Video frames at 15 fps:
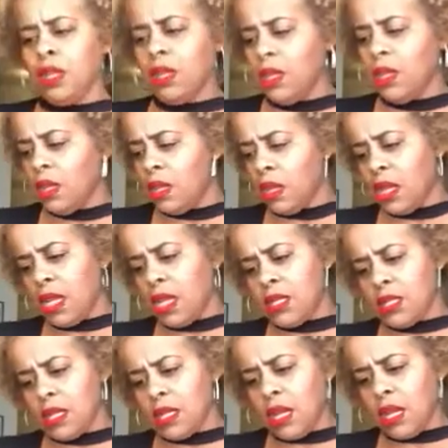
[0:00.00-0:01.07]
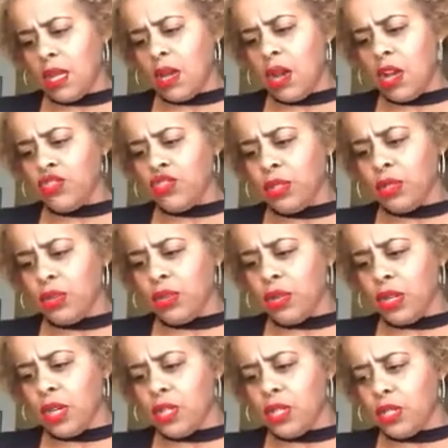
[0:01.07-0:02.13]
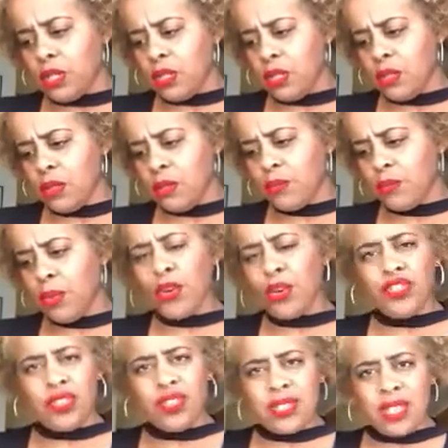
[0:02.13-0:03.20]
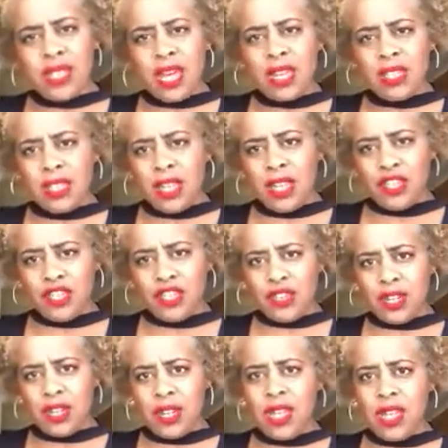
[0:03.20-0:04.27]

it's Audre Lorde's Poetry is Not a Luxury.